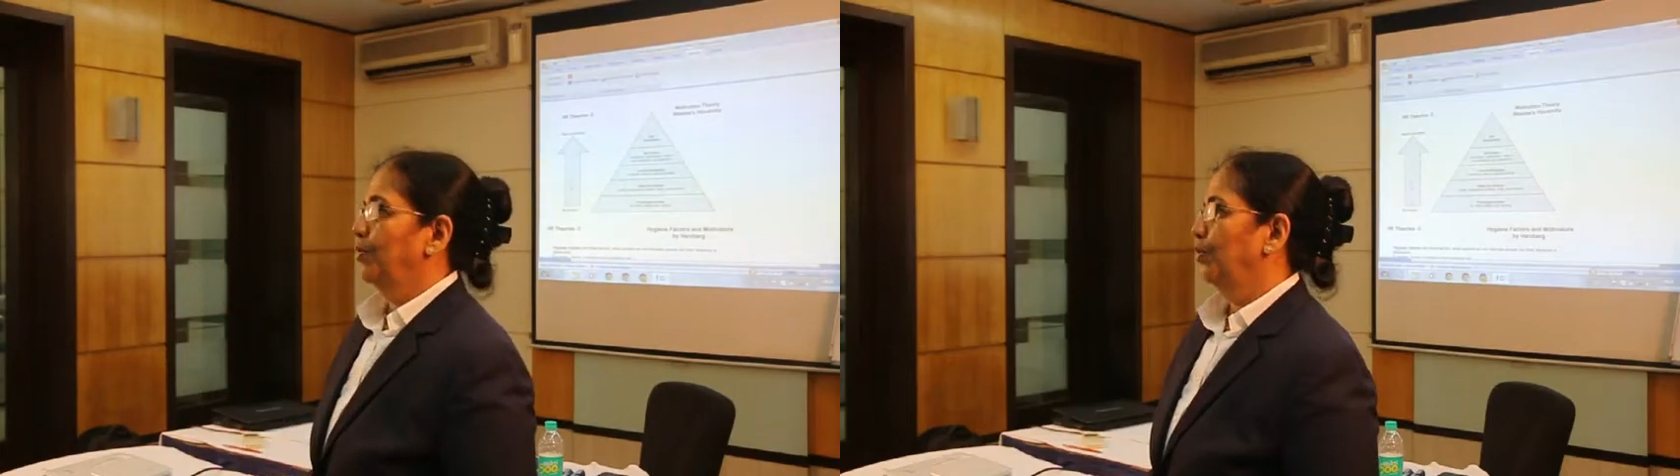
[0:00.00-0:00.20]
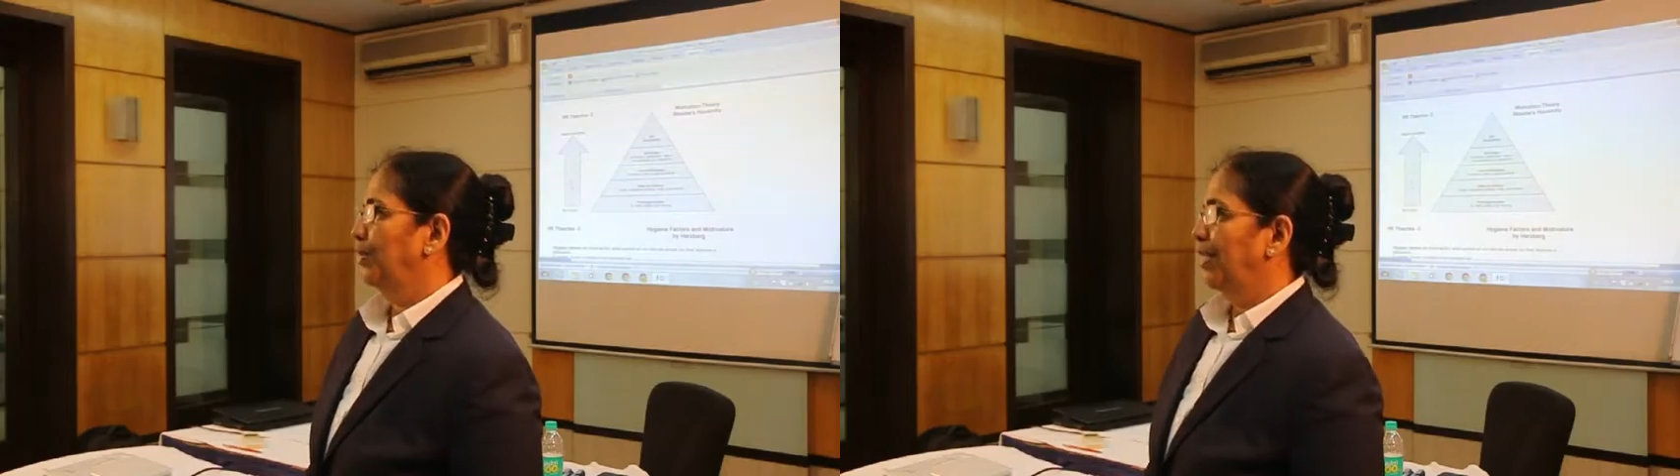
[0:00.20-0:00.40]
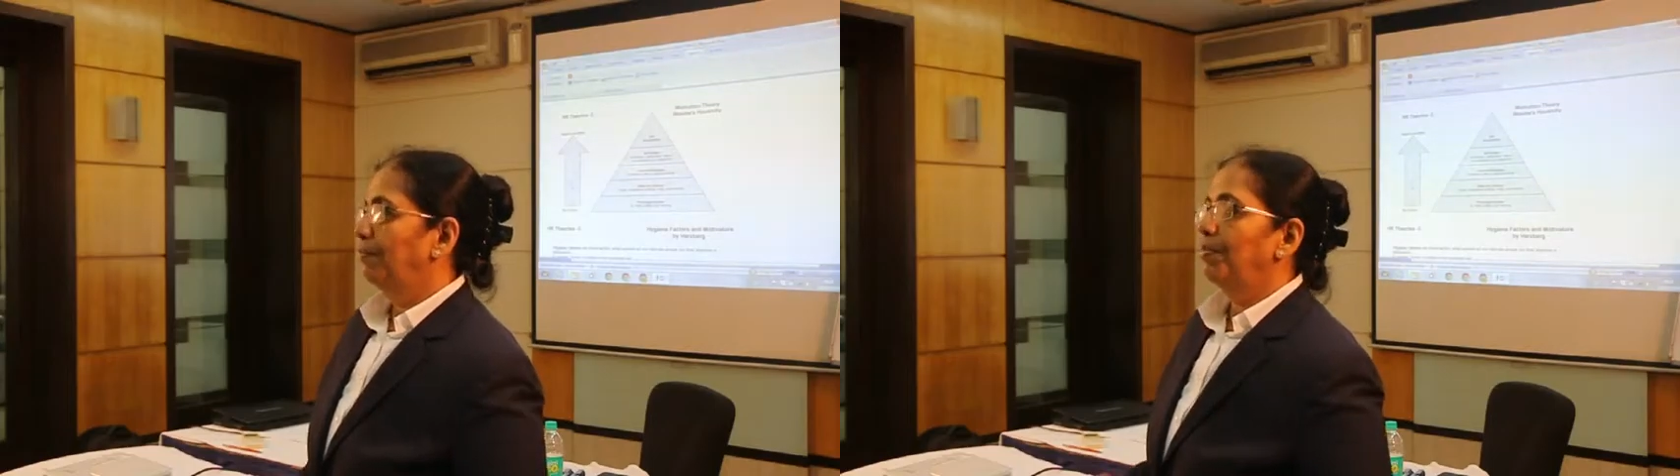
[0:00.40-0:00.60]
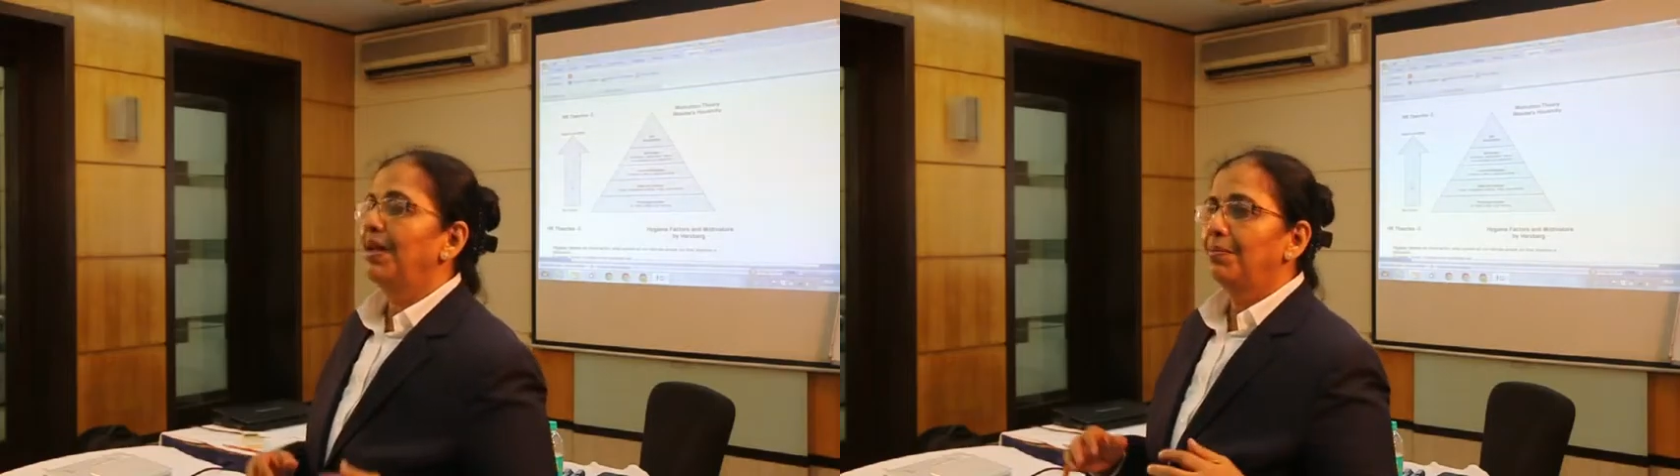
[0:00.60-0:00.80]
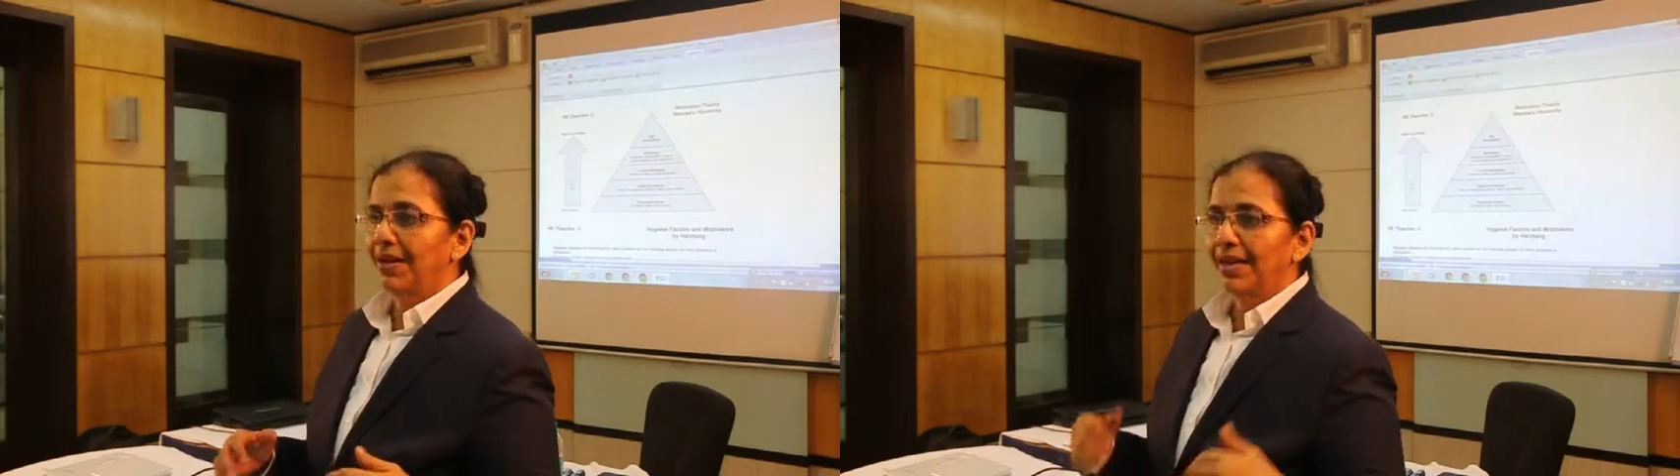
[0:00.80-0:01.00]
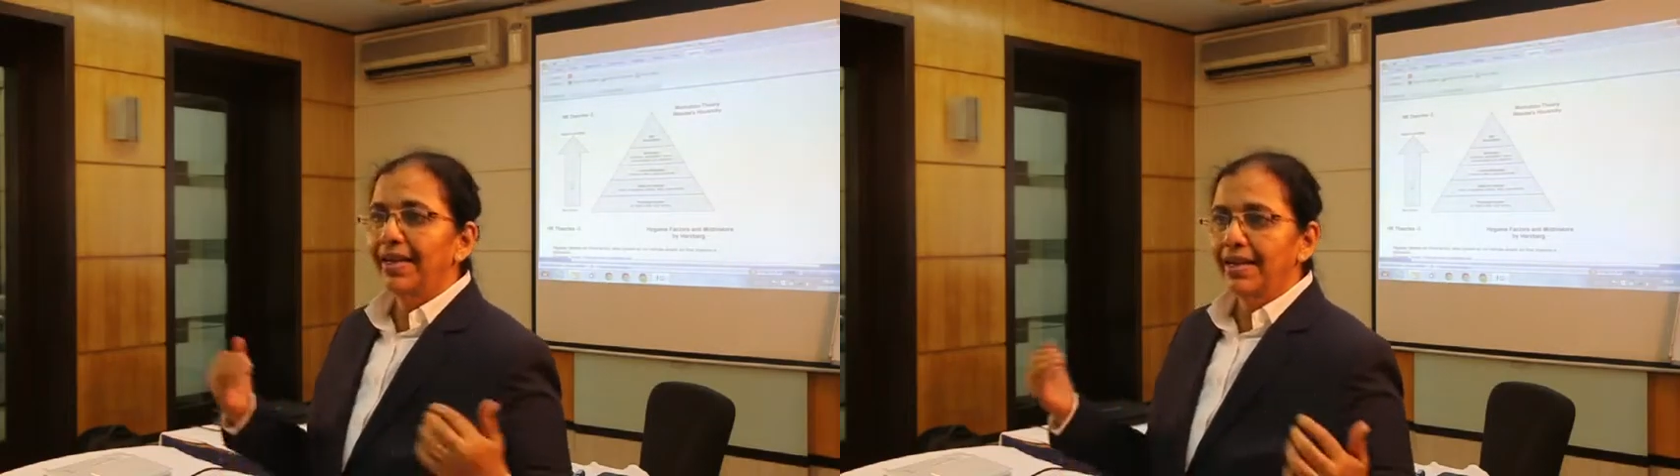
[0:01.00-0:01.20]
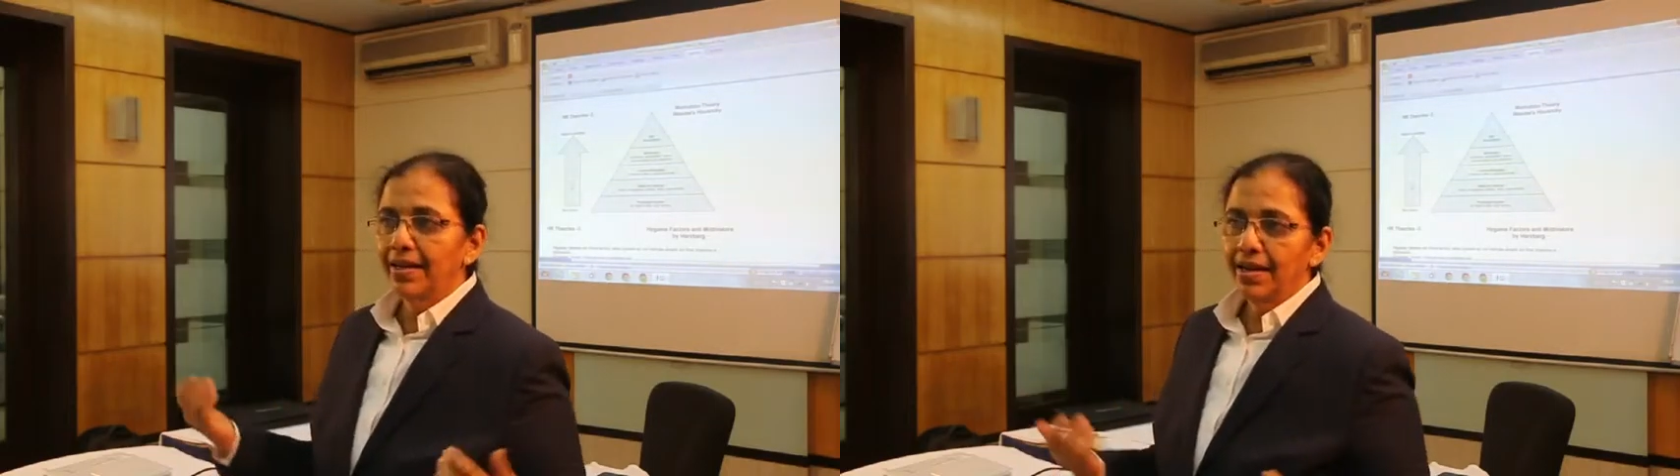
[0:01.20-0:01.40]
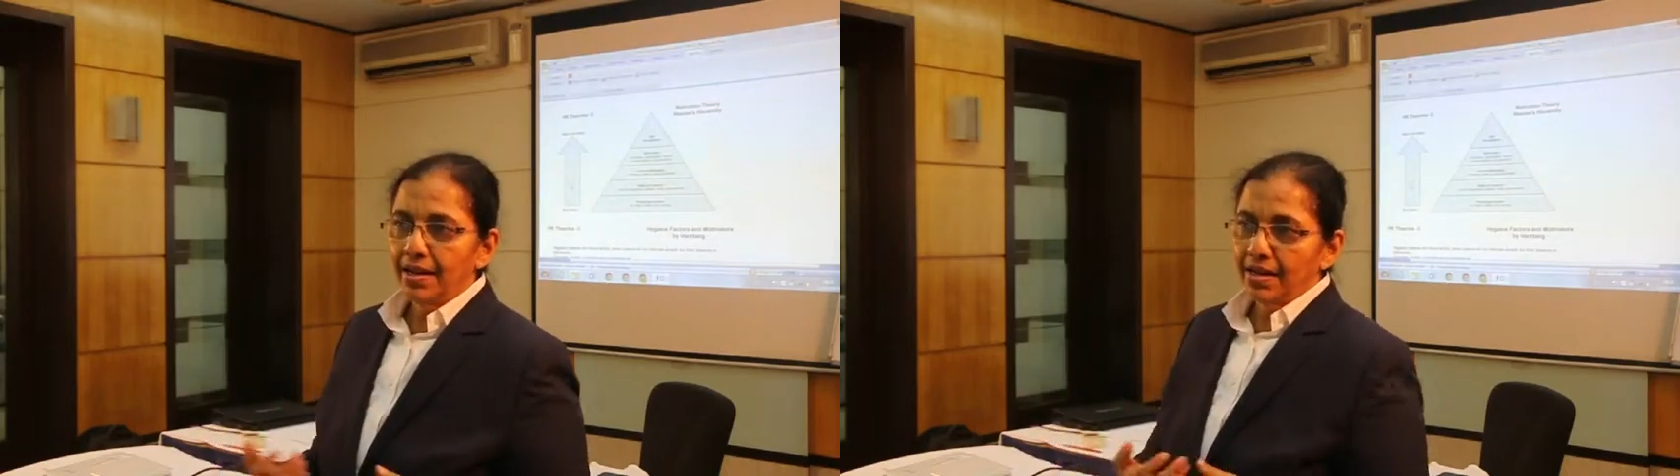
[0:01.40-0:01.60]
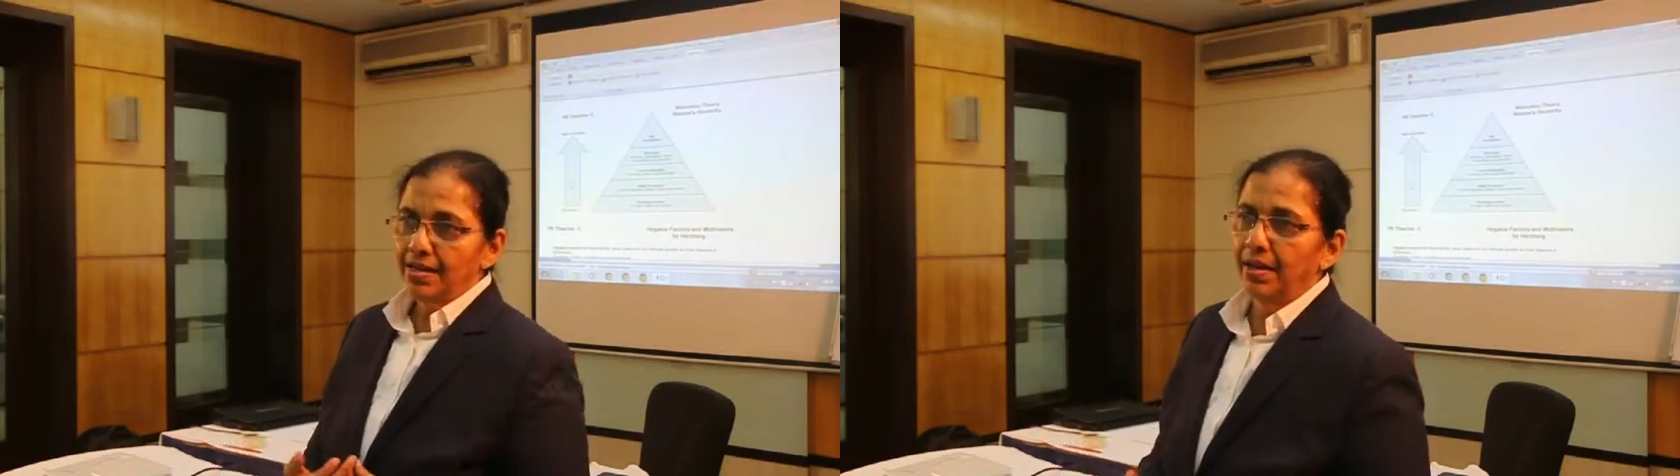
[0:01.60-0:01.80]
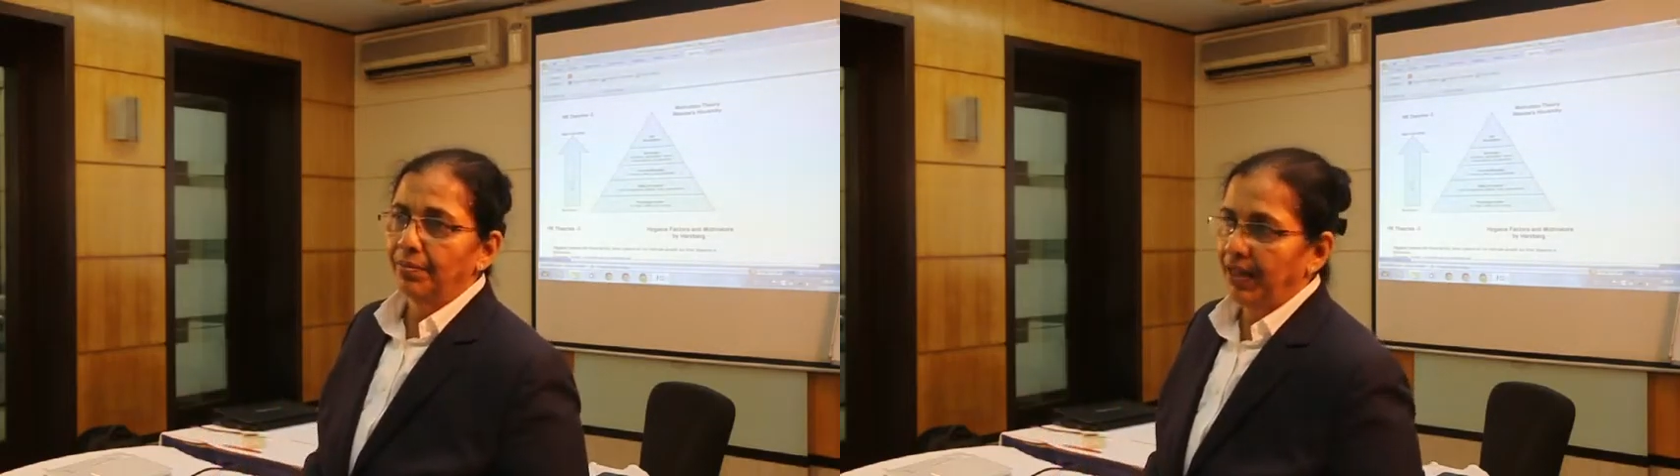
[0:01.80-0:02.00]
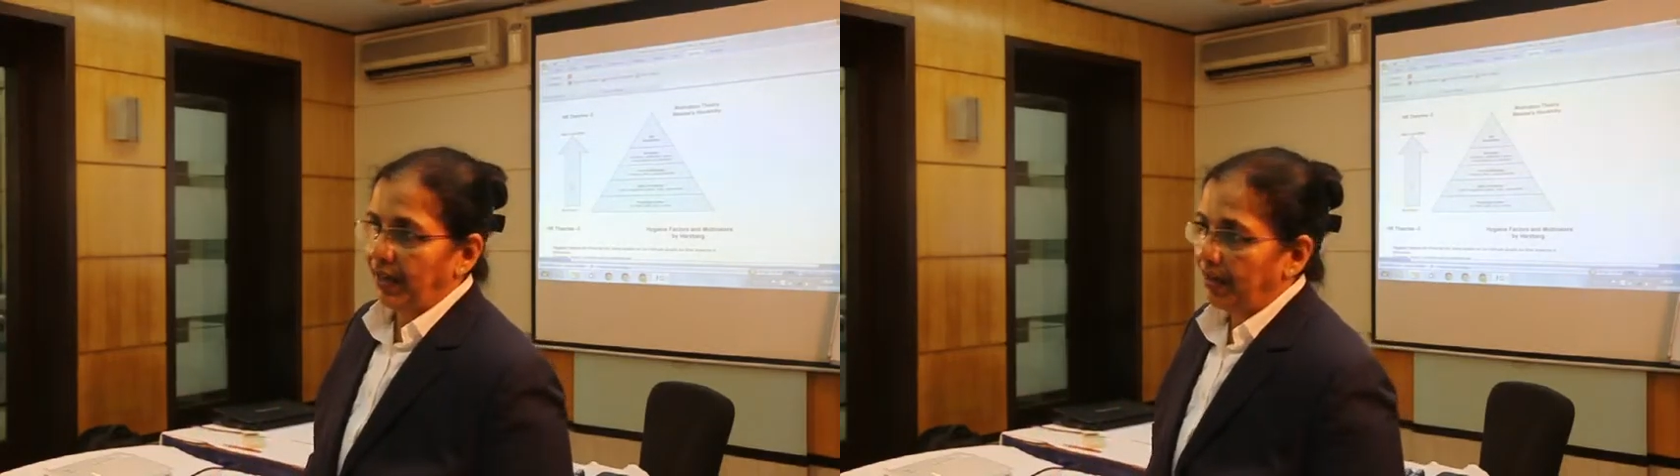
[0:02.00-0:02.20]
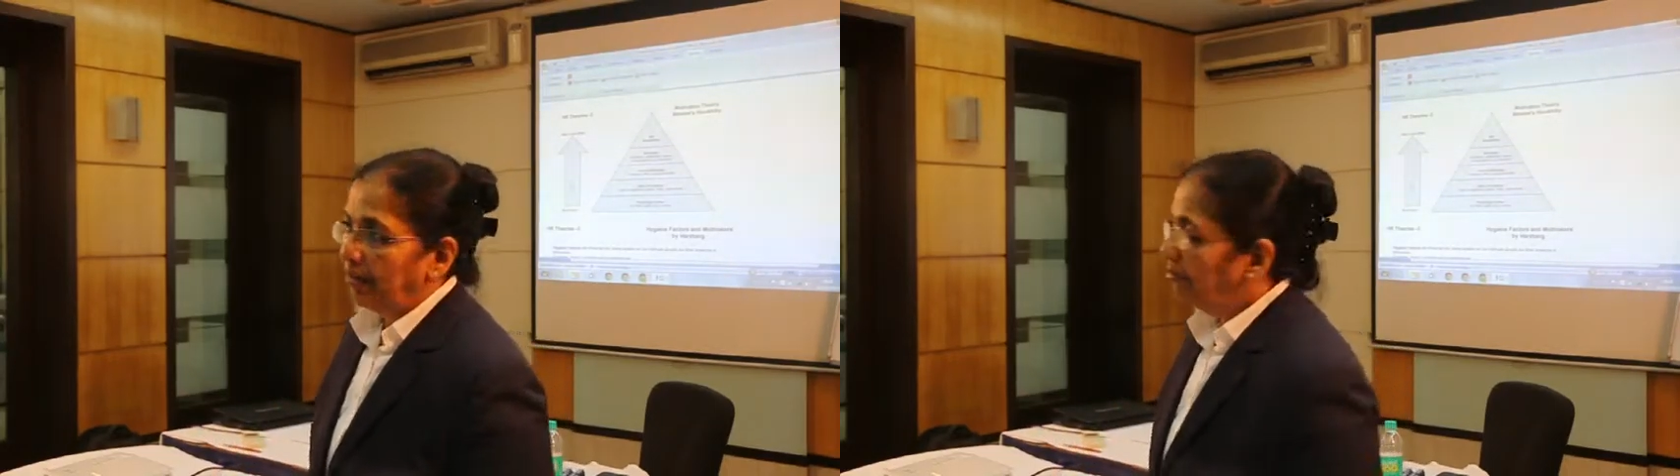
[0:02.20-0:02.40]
so that people get something.